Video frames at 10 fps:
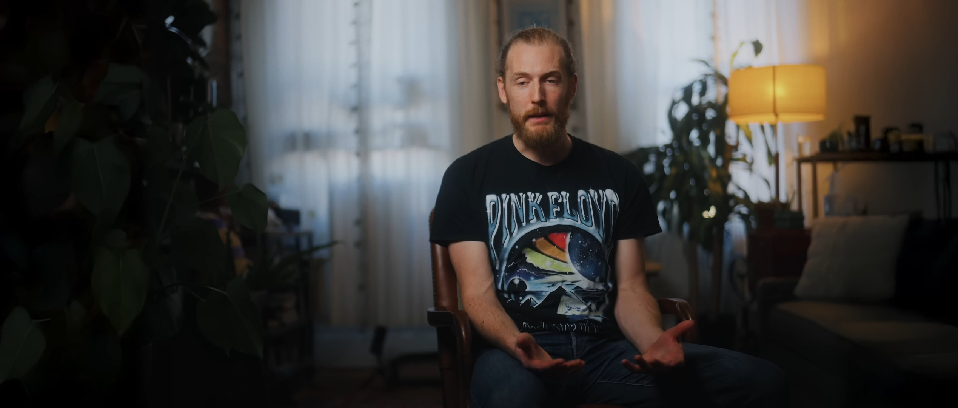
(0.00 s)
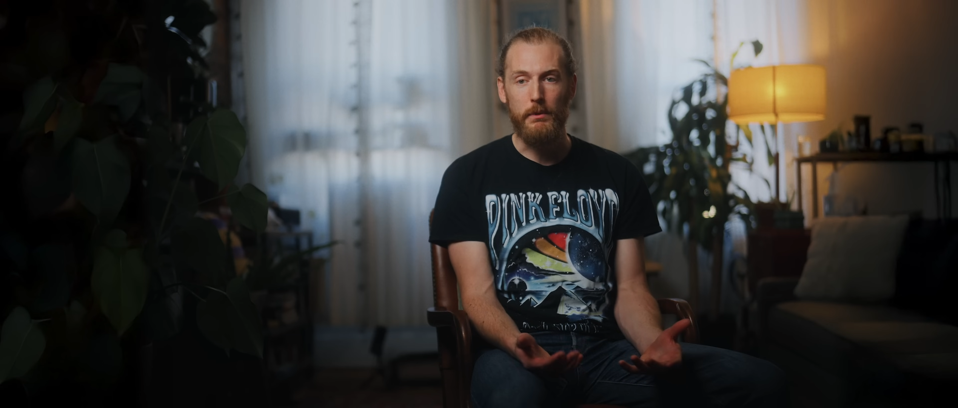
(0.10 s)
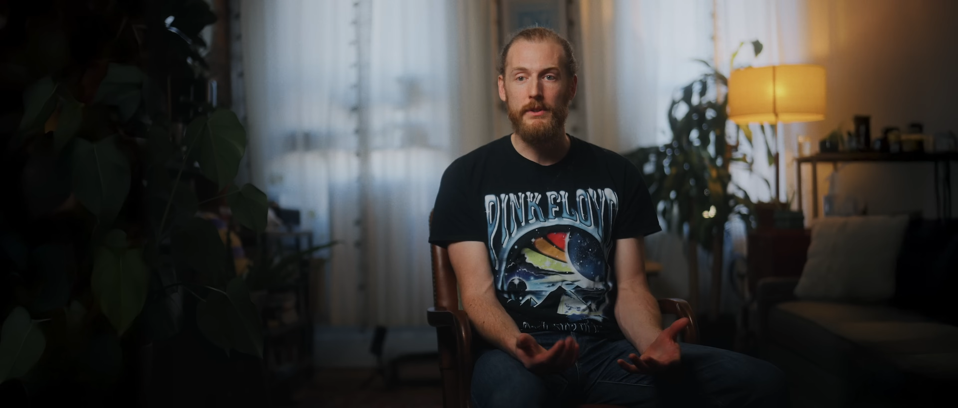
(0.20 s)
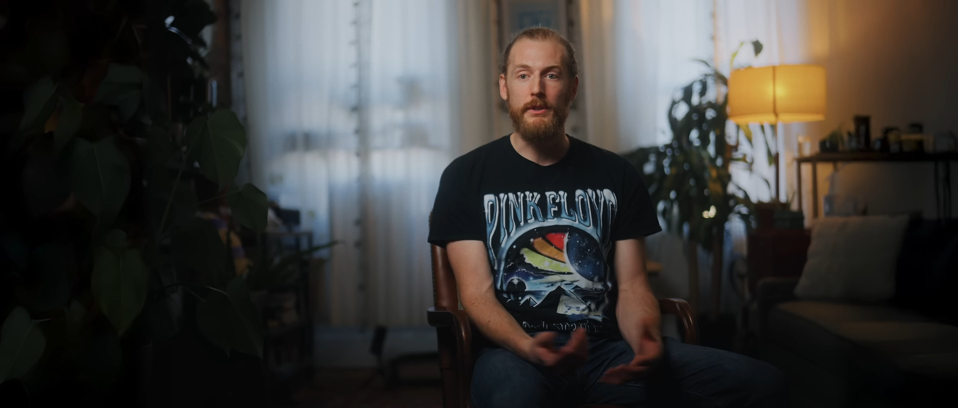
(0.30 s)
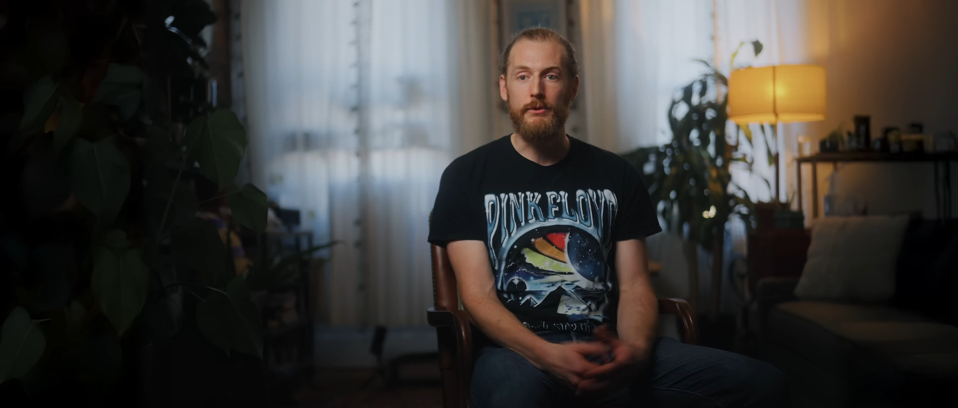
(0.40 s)

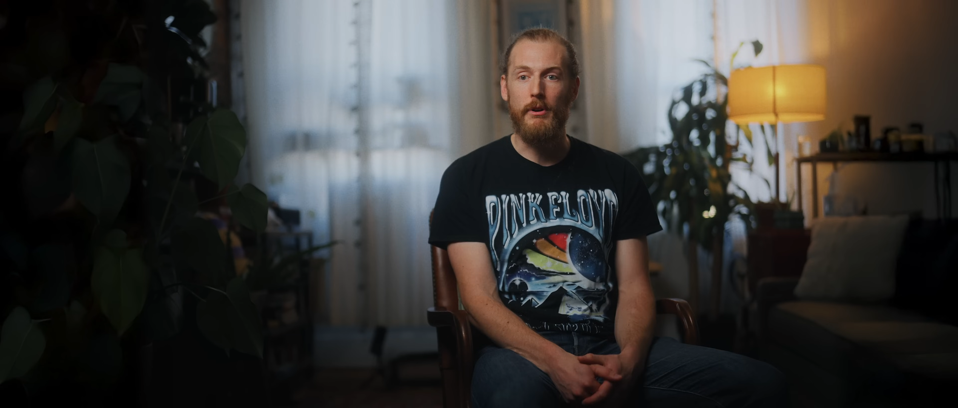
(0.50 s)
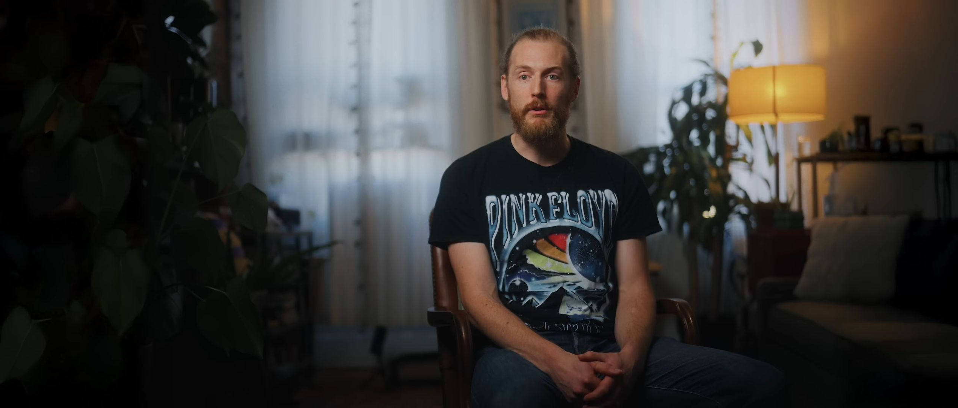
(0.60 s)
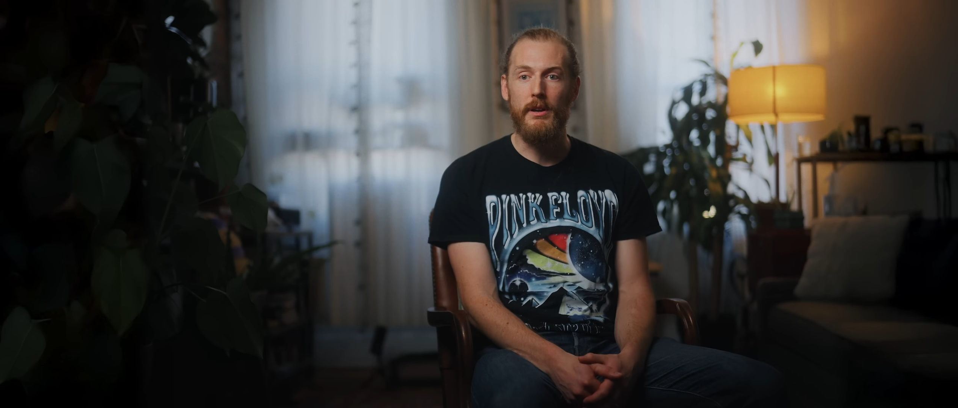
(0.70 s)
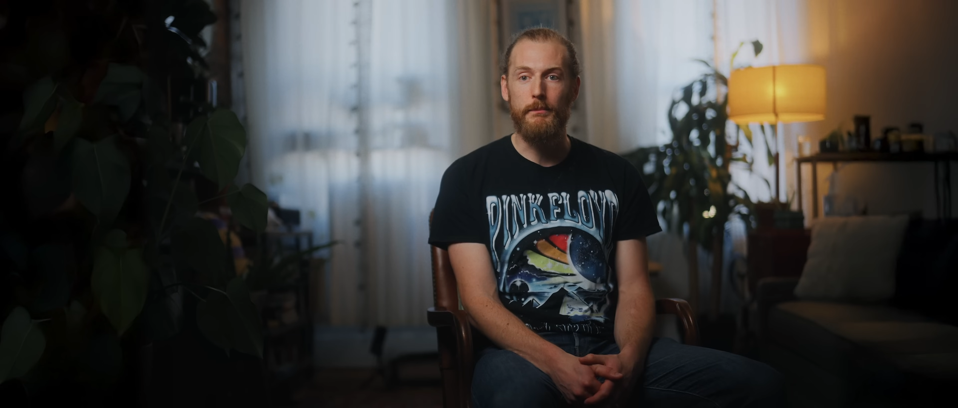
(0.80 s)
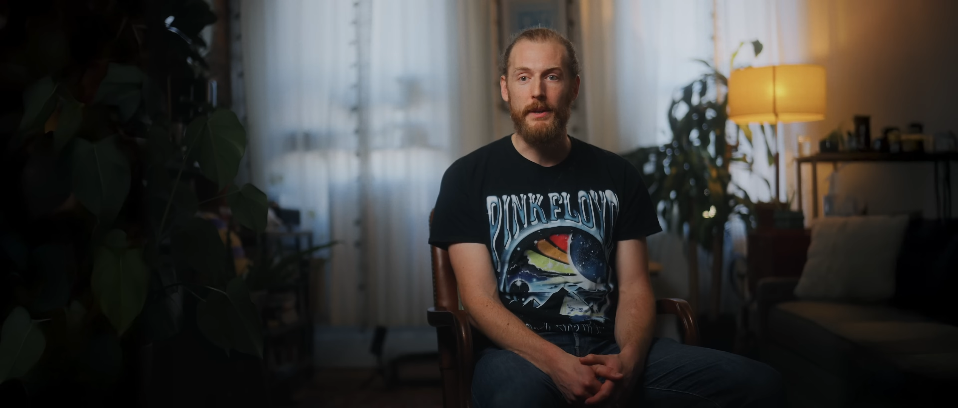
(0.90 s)
able to use
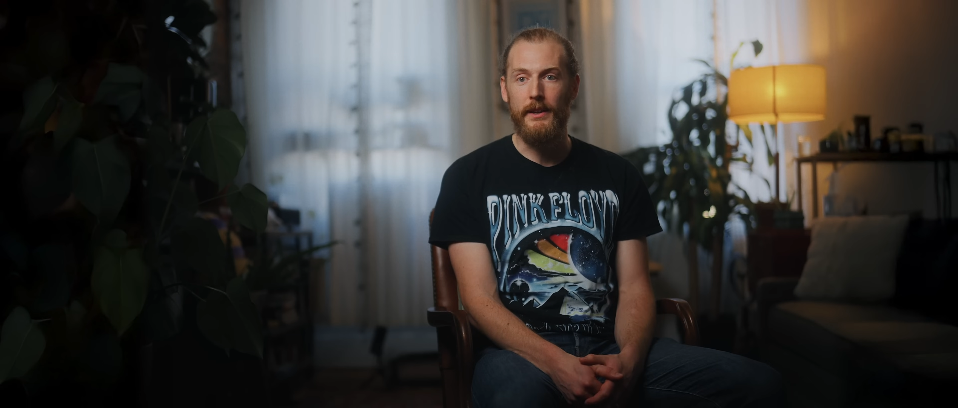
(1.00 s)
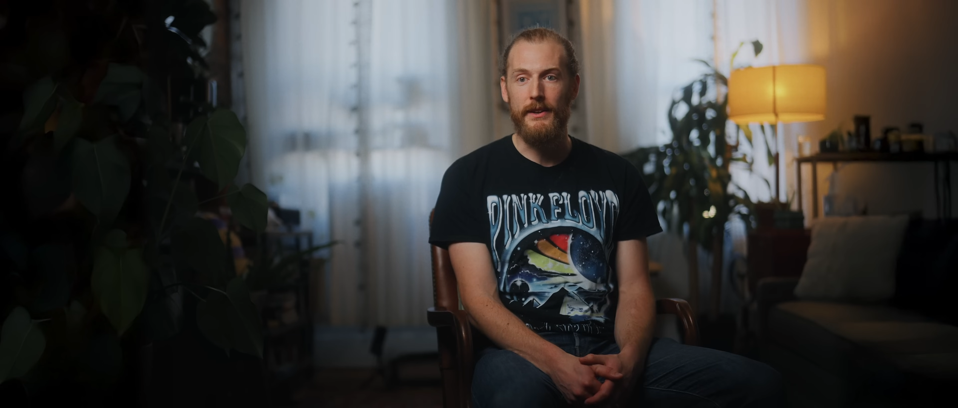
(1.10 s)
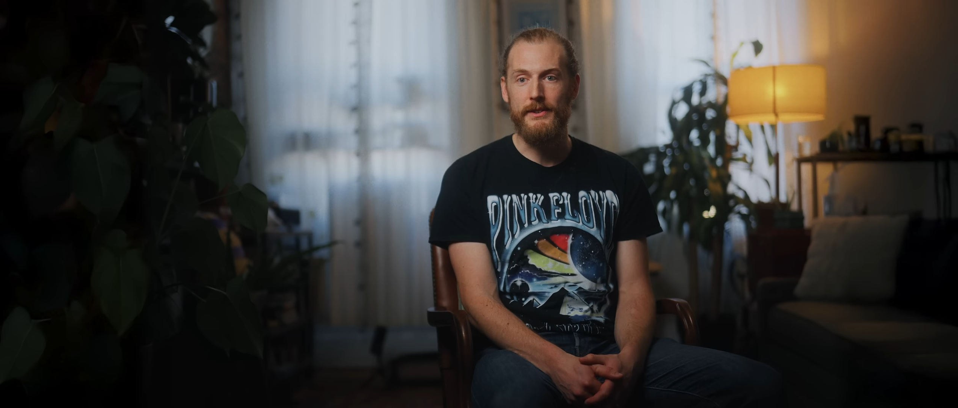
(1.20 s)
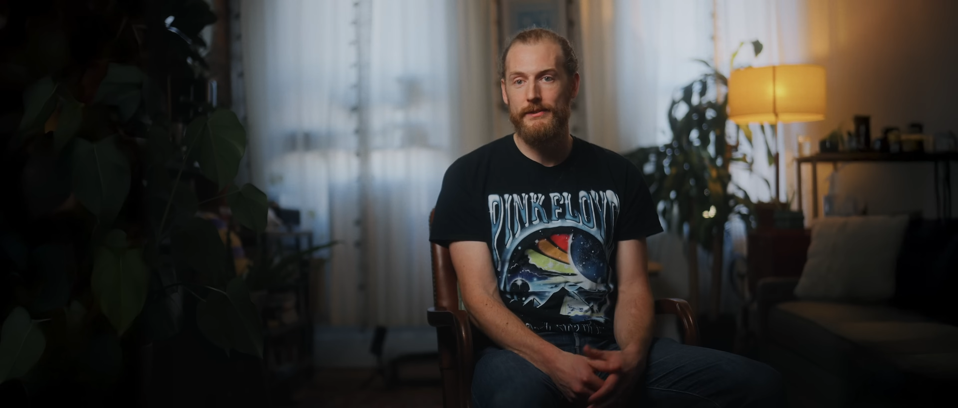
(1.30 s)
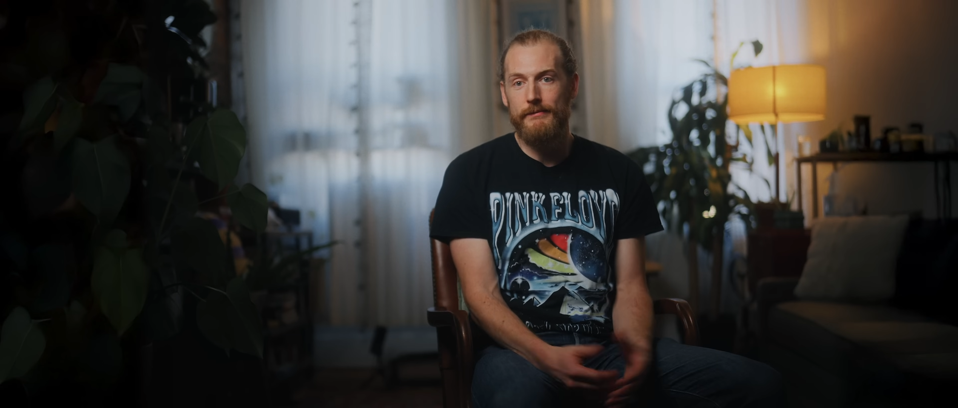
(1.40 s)
Rollup
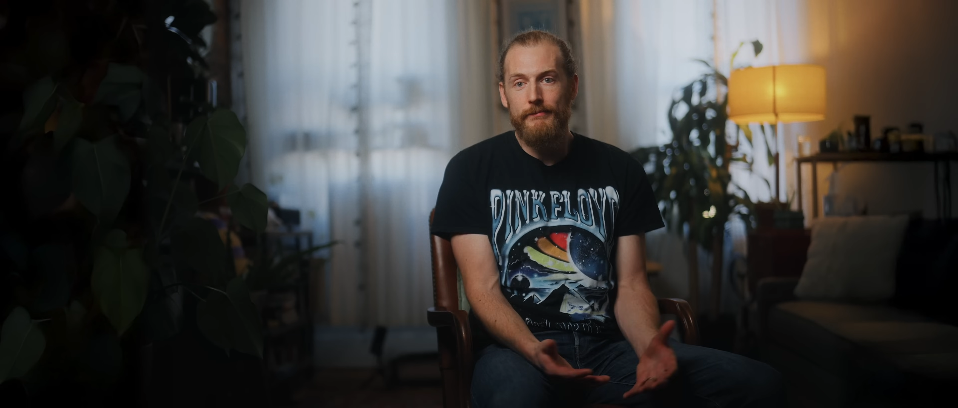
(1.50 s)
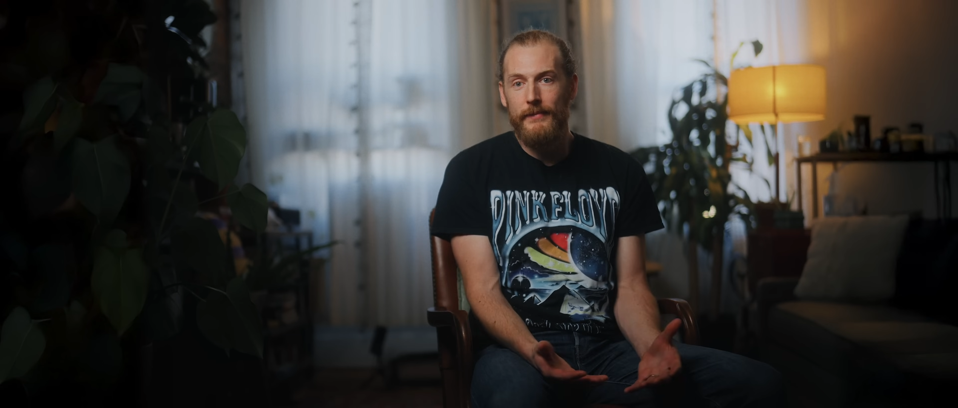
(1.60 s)
because